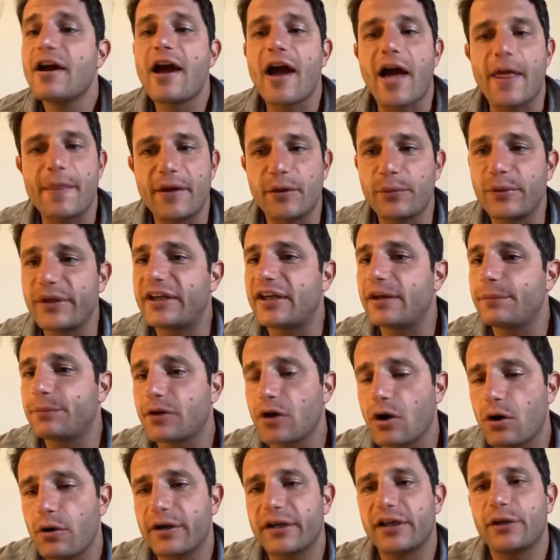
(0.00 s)
And then we keep
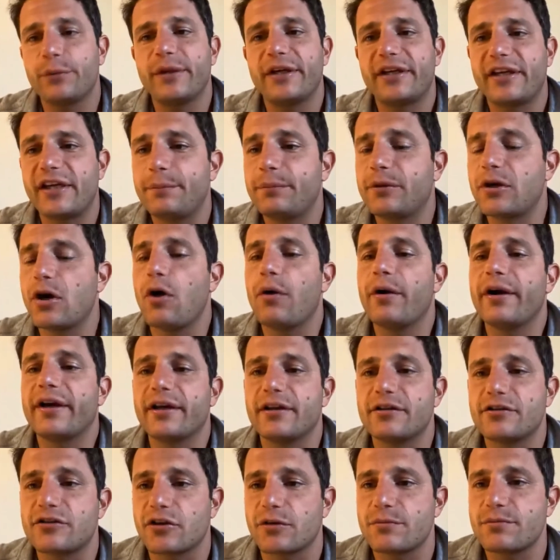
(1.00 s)
going and we keep going
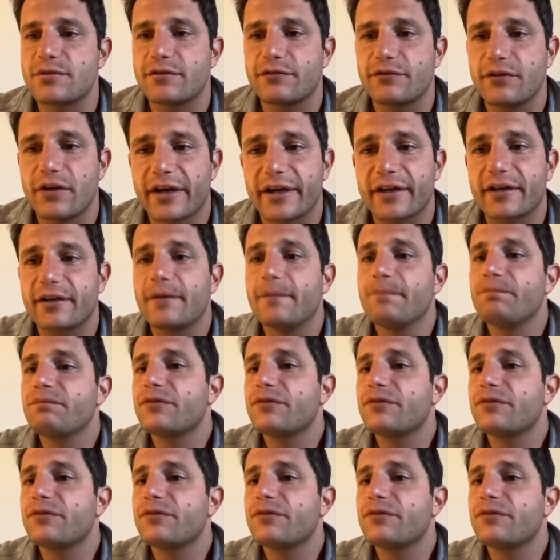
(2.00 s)
in terms of like,